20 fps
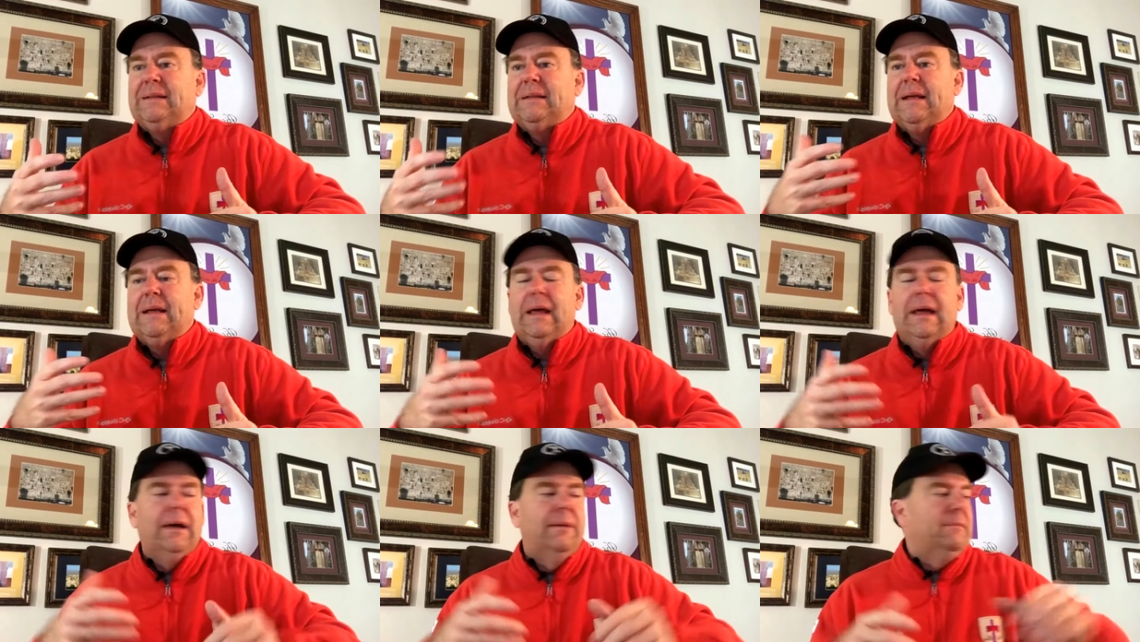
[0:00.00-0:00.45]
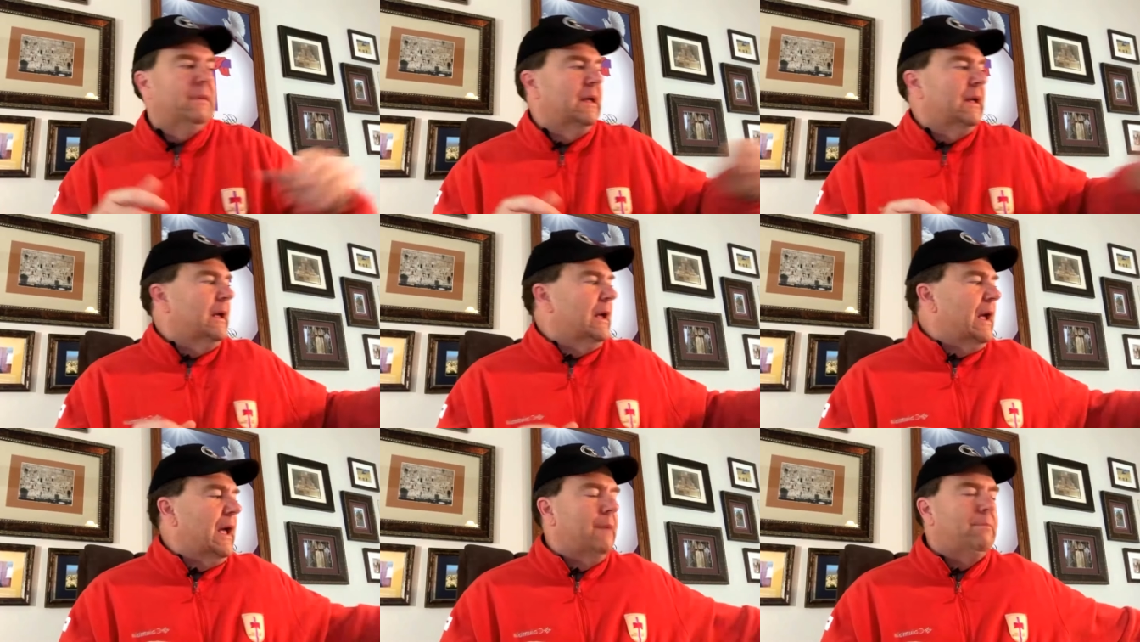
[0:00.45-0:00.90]
to Him
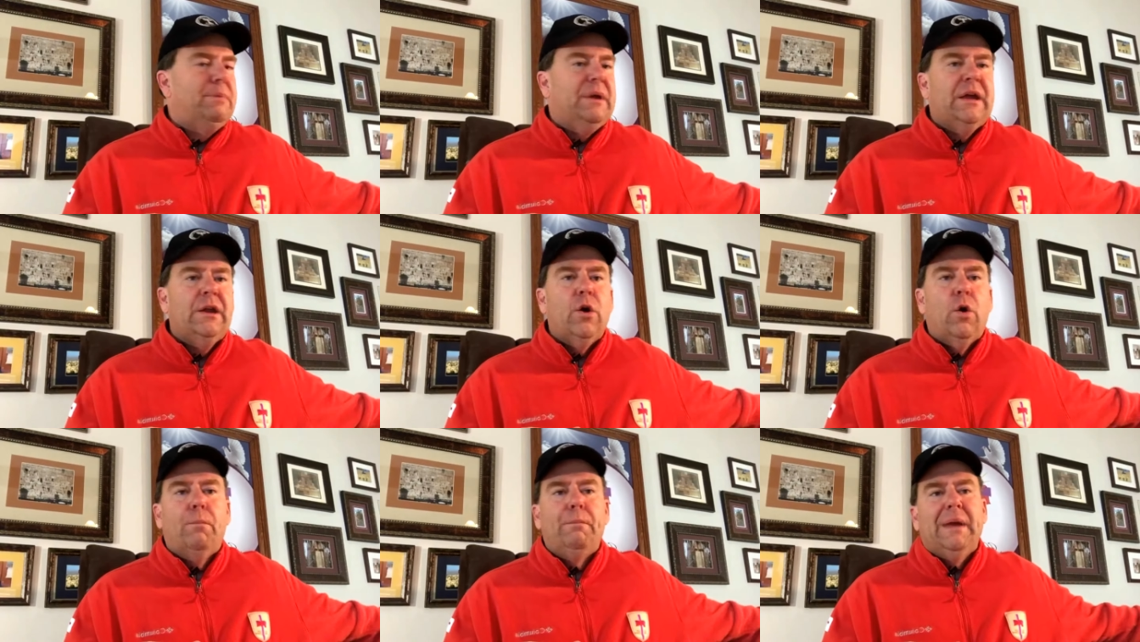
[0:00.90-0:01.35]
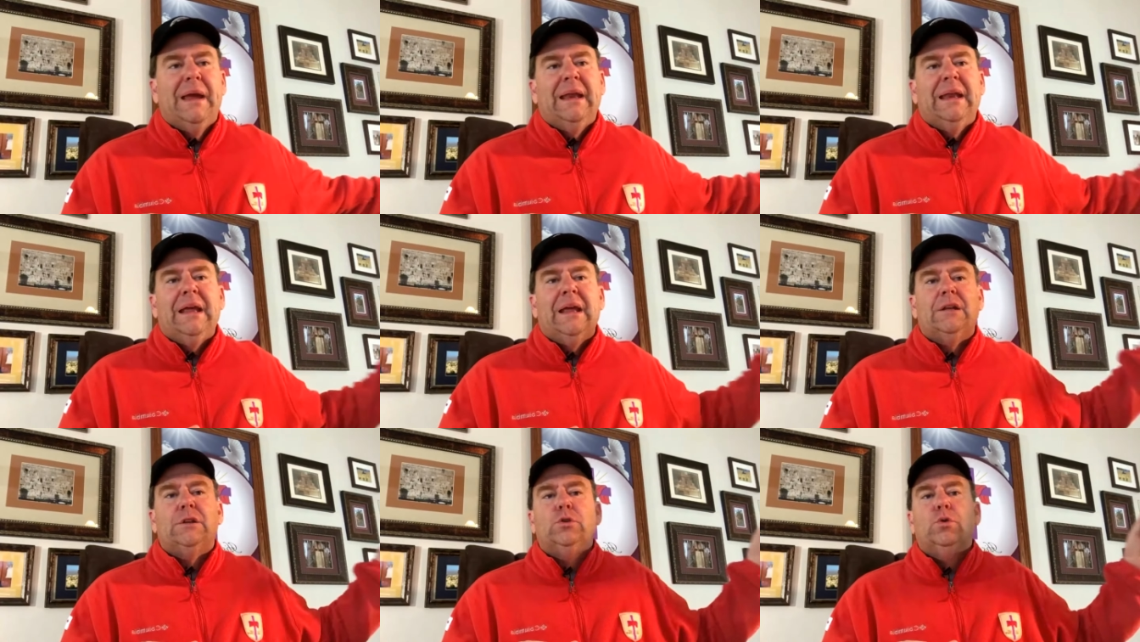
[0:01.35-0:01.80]
and being
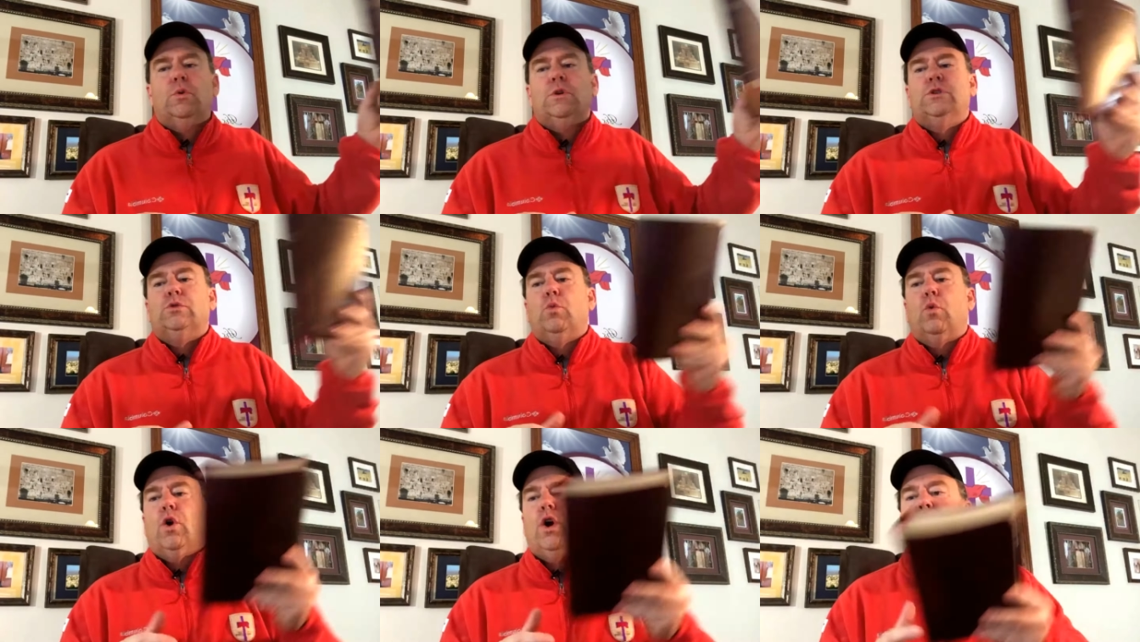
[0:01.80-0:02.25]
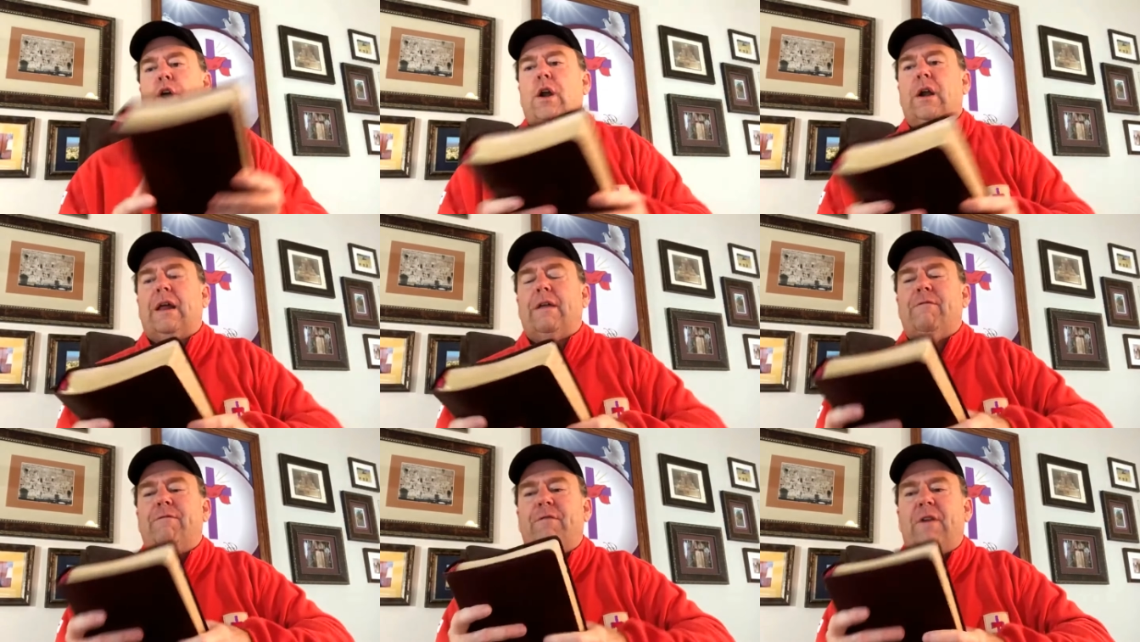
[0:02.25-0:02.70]
obedient to His
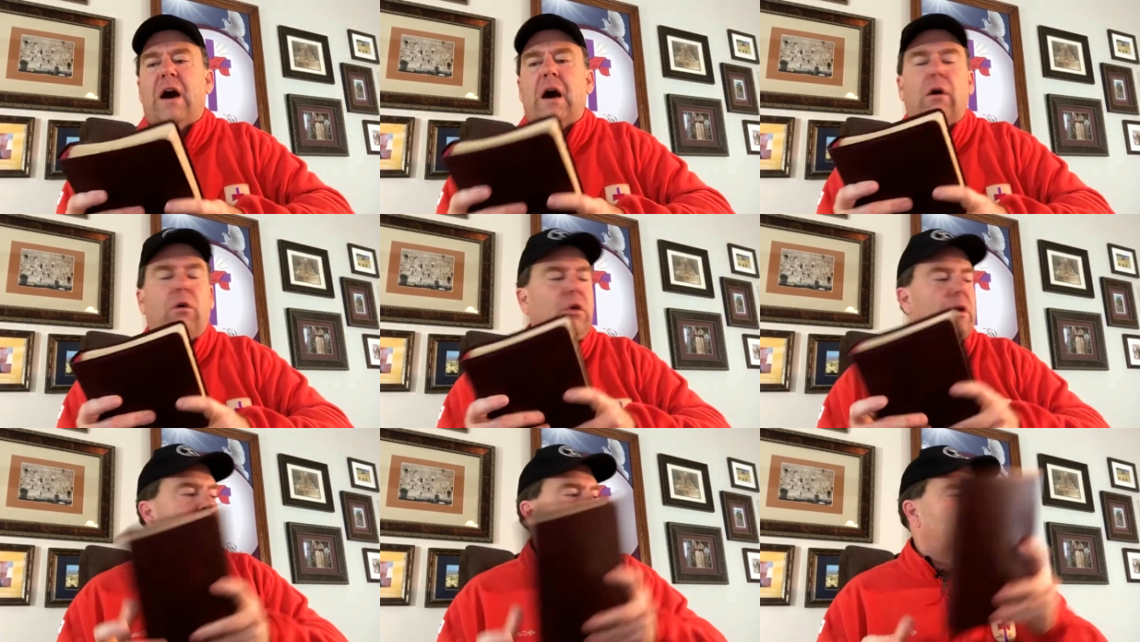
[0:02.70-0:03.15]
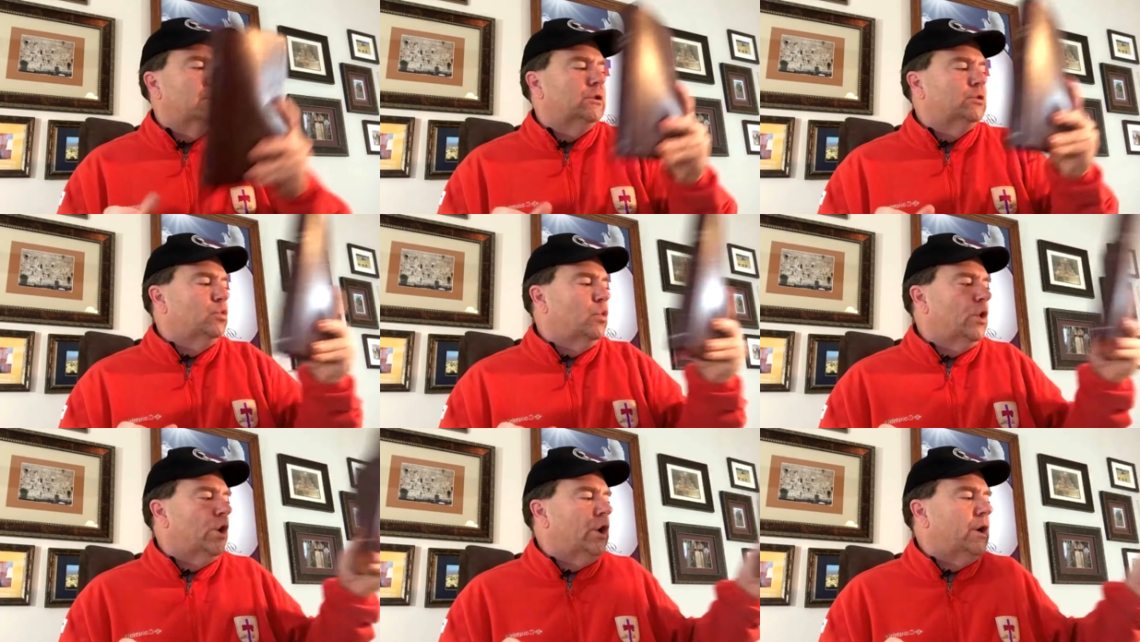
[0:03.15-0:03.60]
word and follow Him in
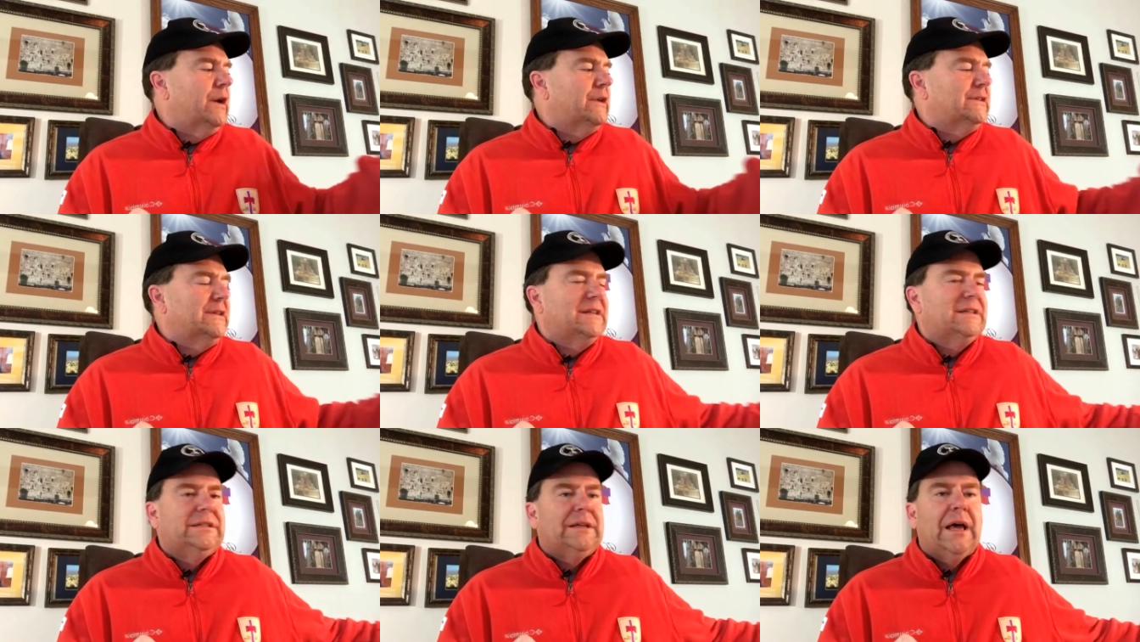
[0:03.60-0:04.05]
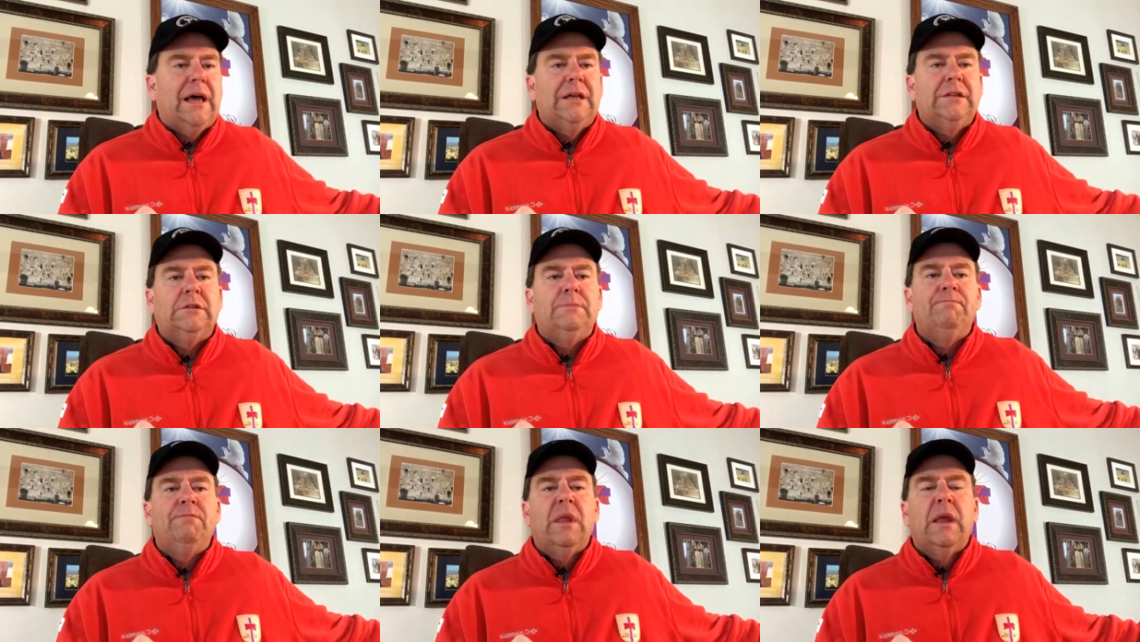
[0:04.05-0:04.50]
His word, as He
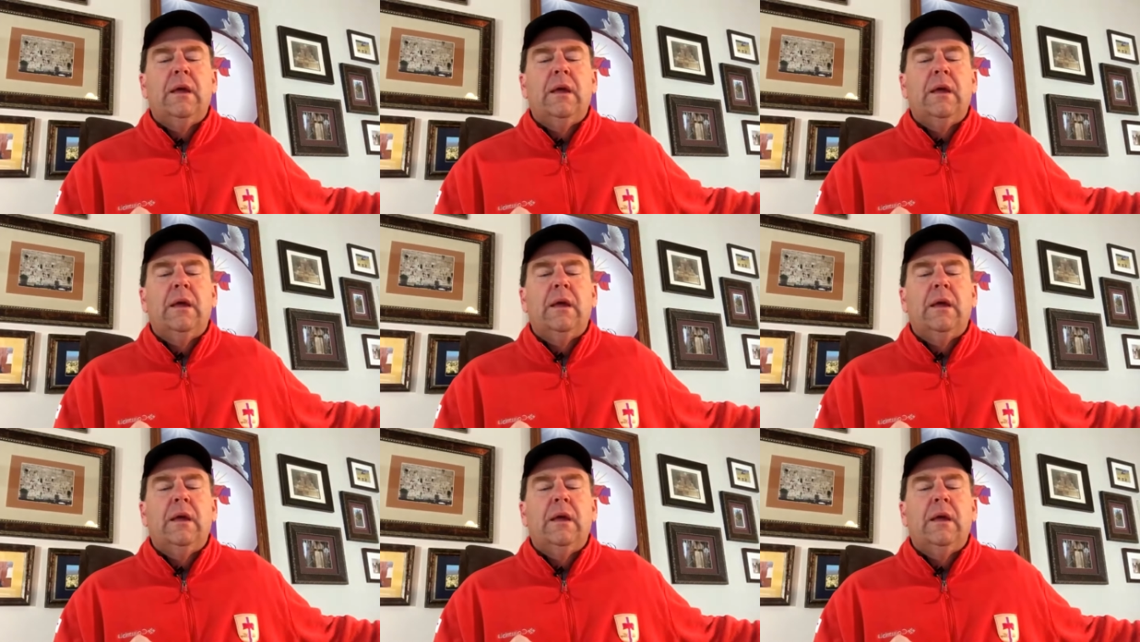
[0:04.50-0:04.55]
says.